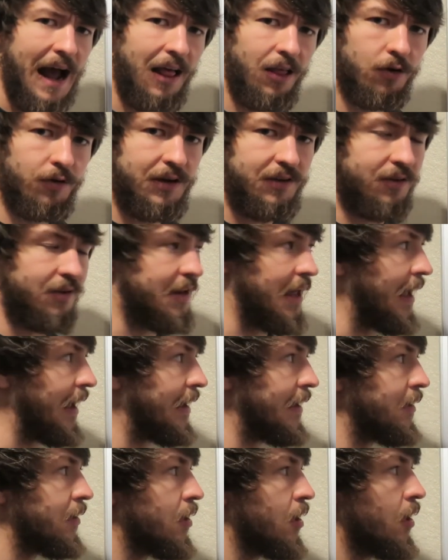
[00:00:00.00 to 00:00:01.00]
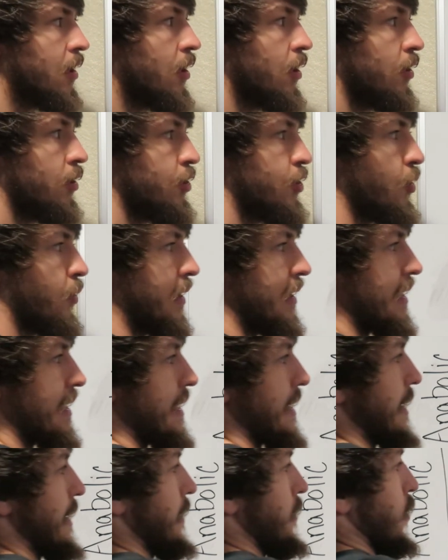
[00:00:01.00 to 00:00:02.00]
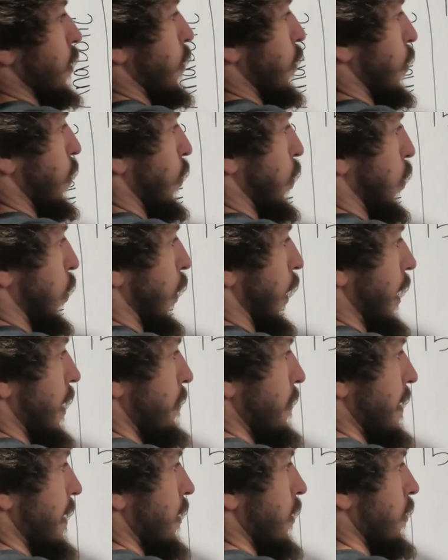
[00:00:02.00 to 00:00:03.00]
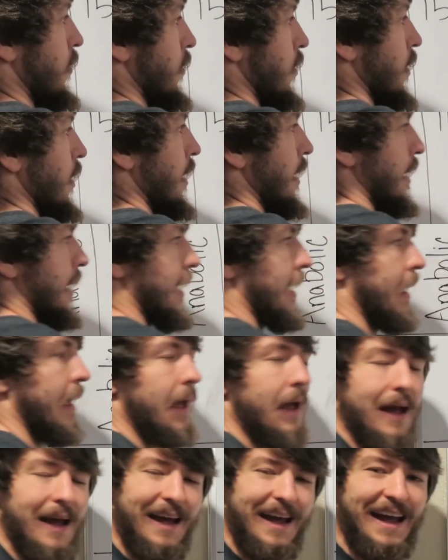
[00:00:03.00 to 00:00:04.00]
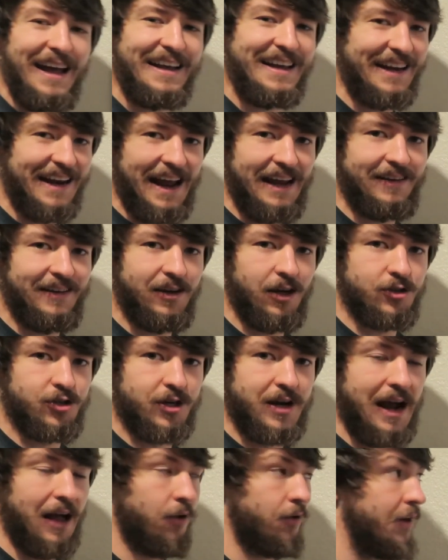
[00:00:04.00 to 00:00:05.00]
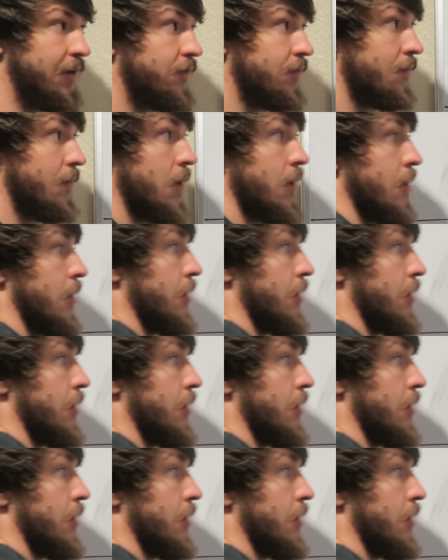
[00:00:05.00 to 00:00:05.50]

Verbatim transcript: calories a day, you can eat one meal and get 1,800 calories.